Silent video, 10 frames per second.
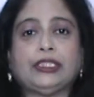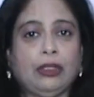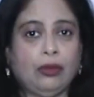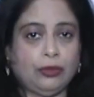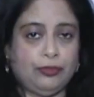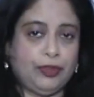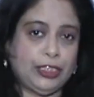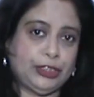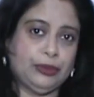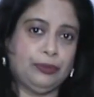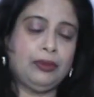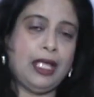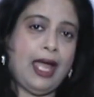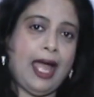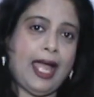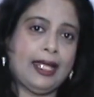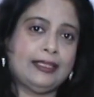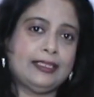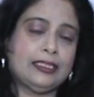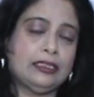Lord Vishnu,
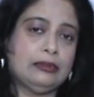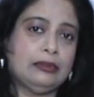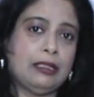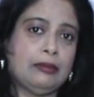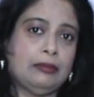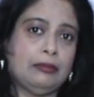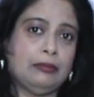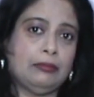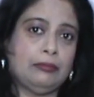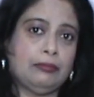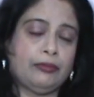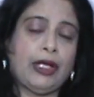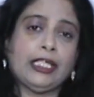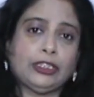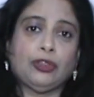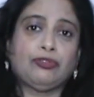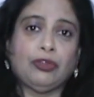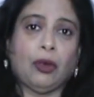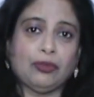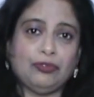and the rays of
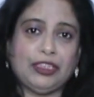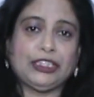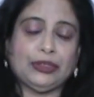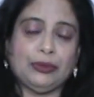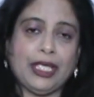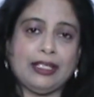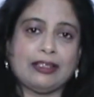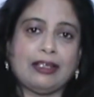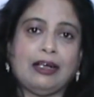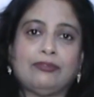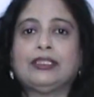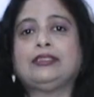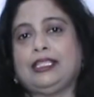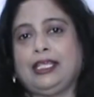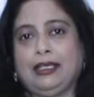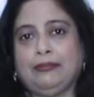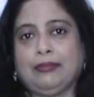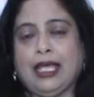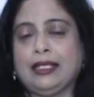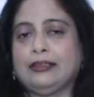Lord Vishnu, it covered him
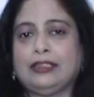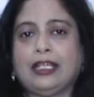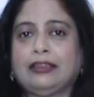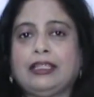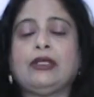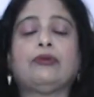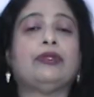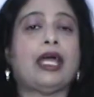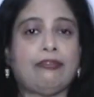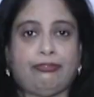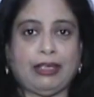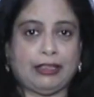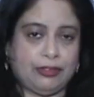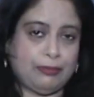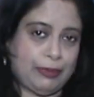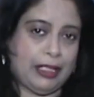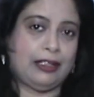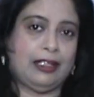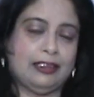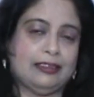and nothing could affect
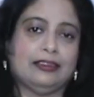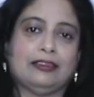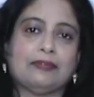Prahlada.